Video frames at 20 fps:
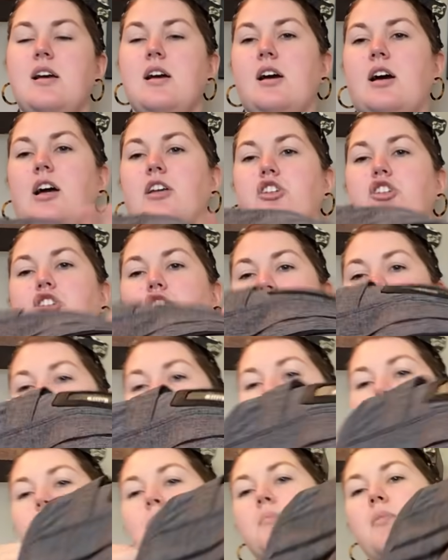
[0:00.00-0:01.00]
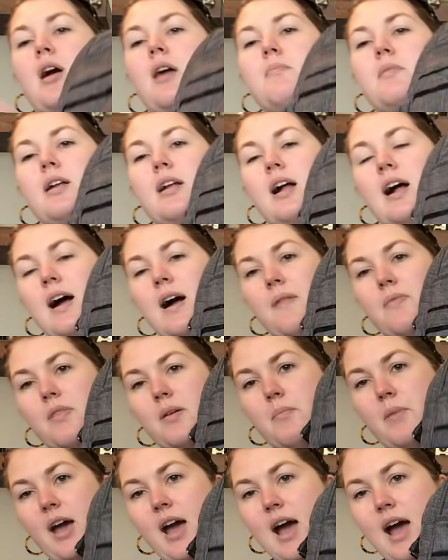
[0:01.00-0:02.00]
a shoe compartment on the
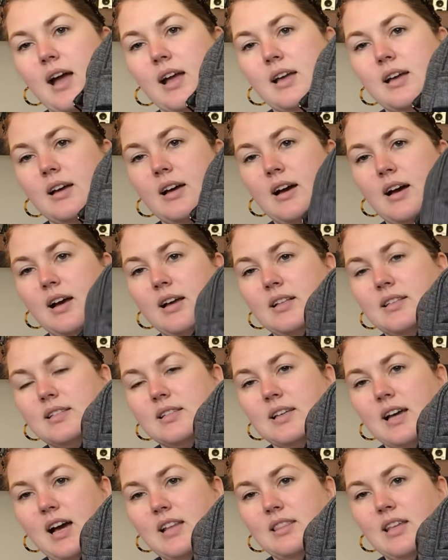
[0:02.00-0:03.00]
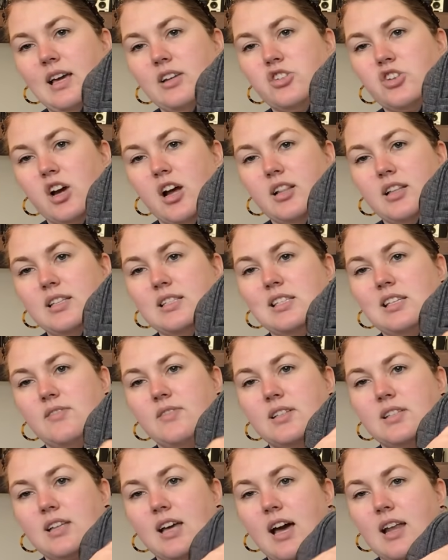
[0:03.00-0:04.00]
back. It's got that trolley sleeve.
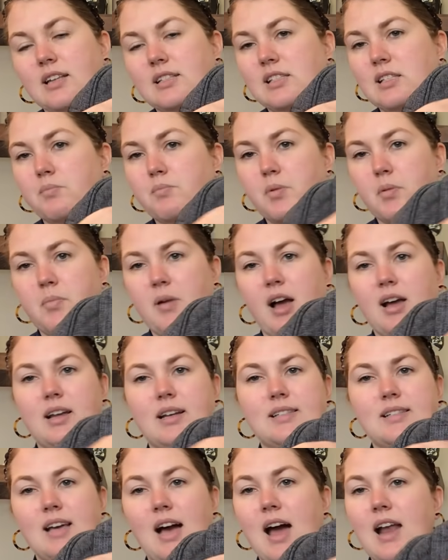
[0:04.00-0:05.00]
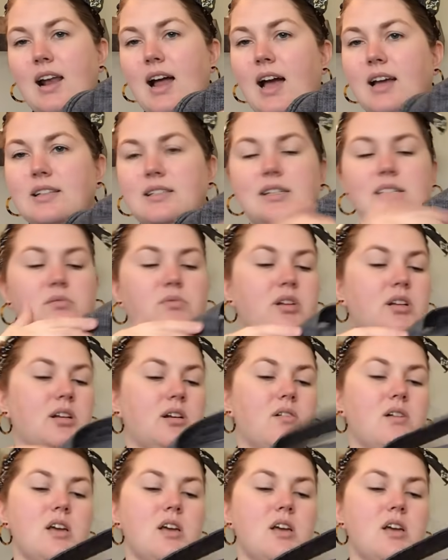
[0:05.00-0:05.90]
It's got a zipper pocket. It's got an ID window.